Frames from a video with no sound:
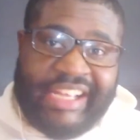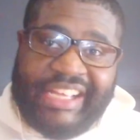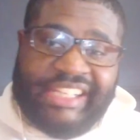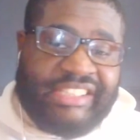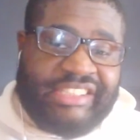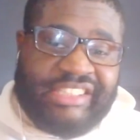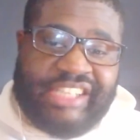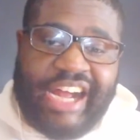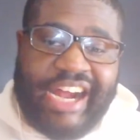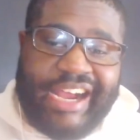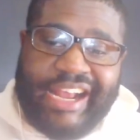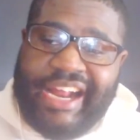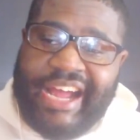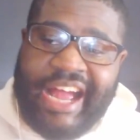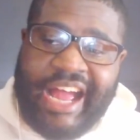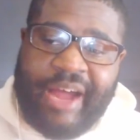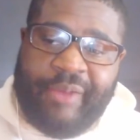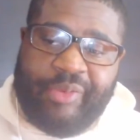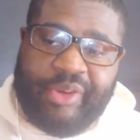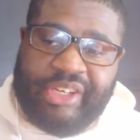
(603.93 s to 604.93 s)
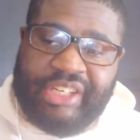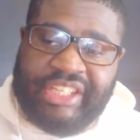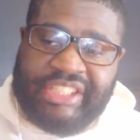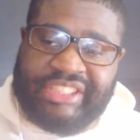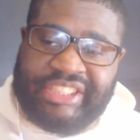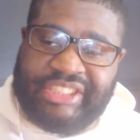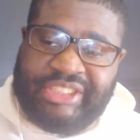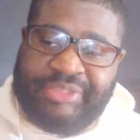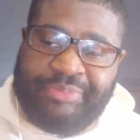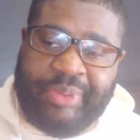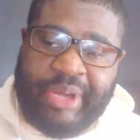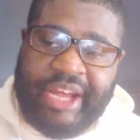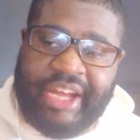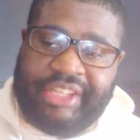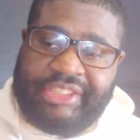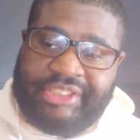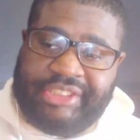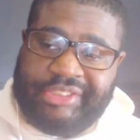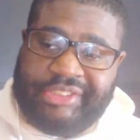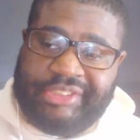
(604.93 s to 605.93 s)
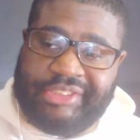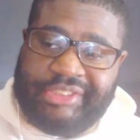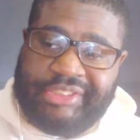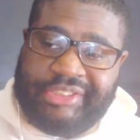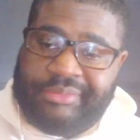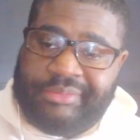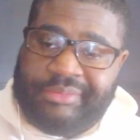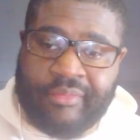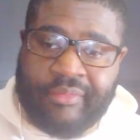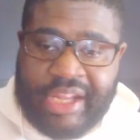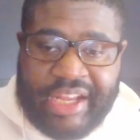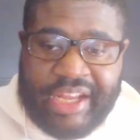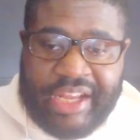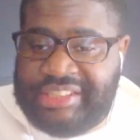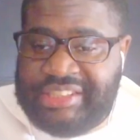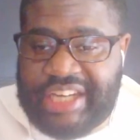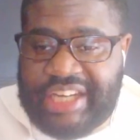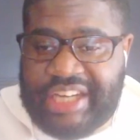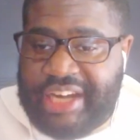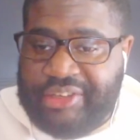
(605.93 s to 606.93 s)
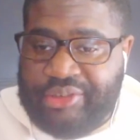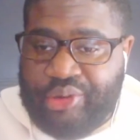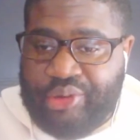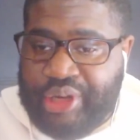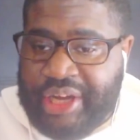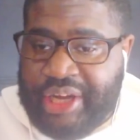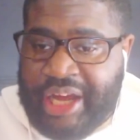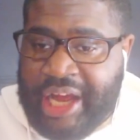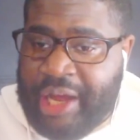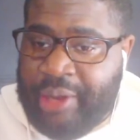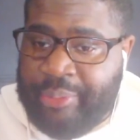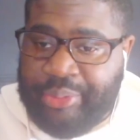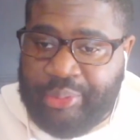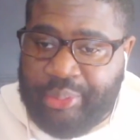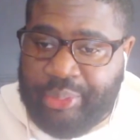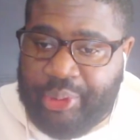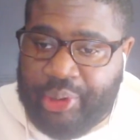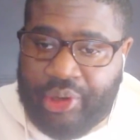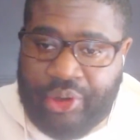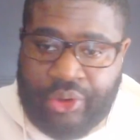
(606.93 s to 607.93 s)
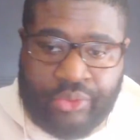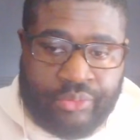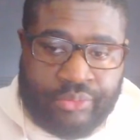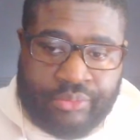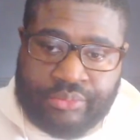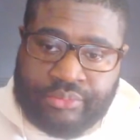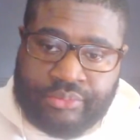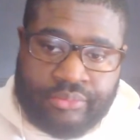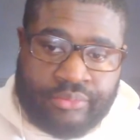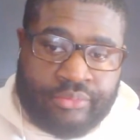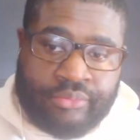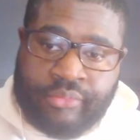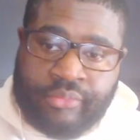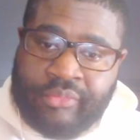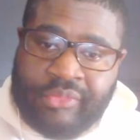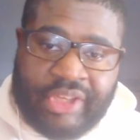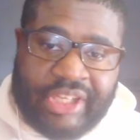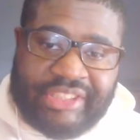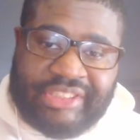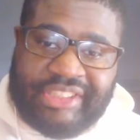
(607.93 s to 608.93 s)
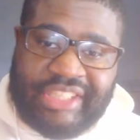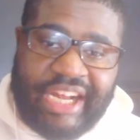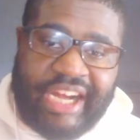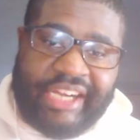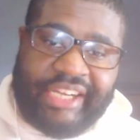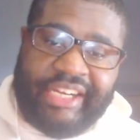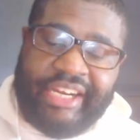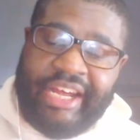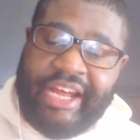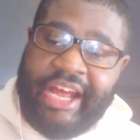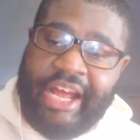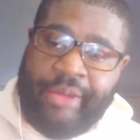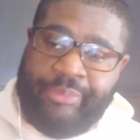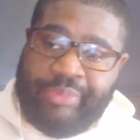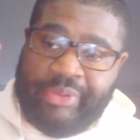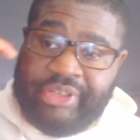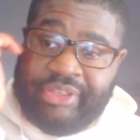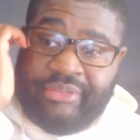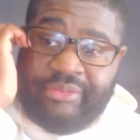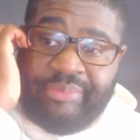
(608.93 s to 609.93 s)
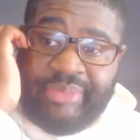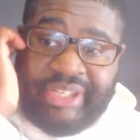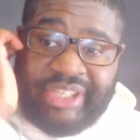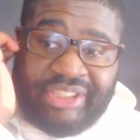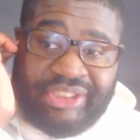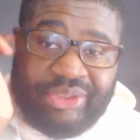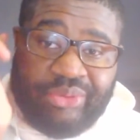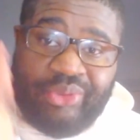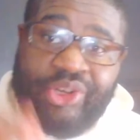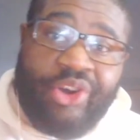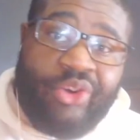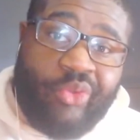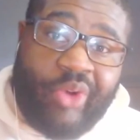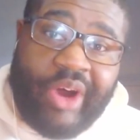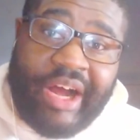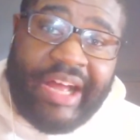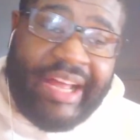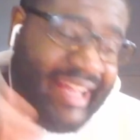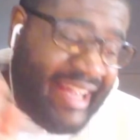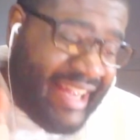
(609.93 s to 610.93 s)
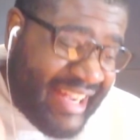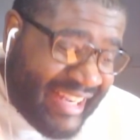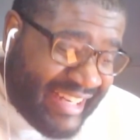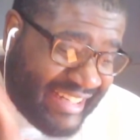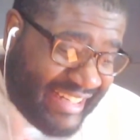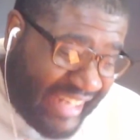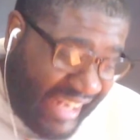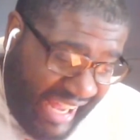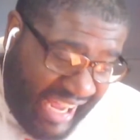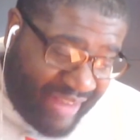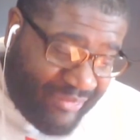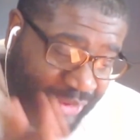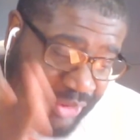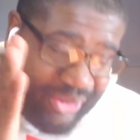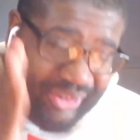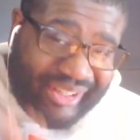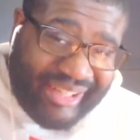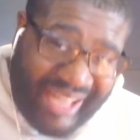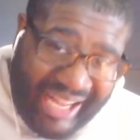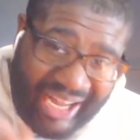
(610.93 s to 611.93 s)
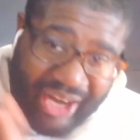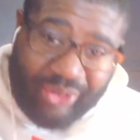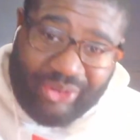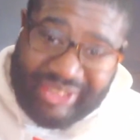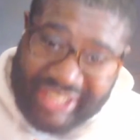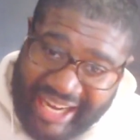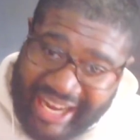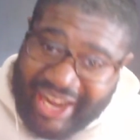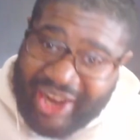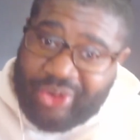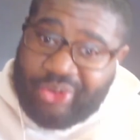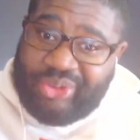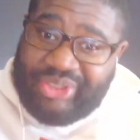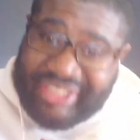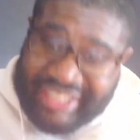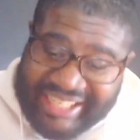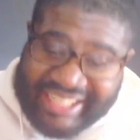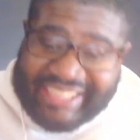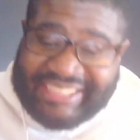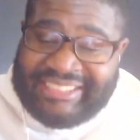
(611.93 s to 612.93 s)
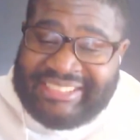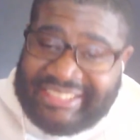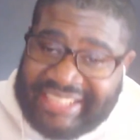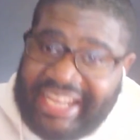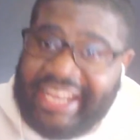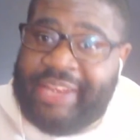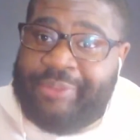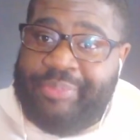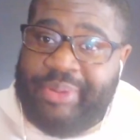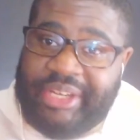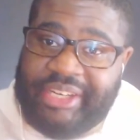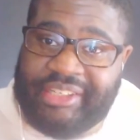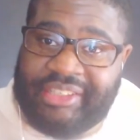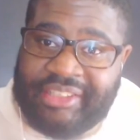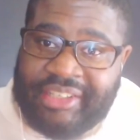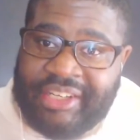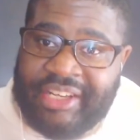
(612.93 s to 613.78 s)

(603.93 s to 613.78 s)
It's not going to happen unless expansion. It's not going to happen, bro. It's not going to happen. Because you know why? Never count out Nick Saban.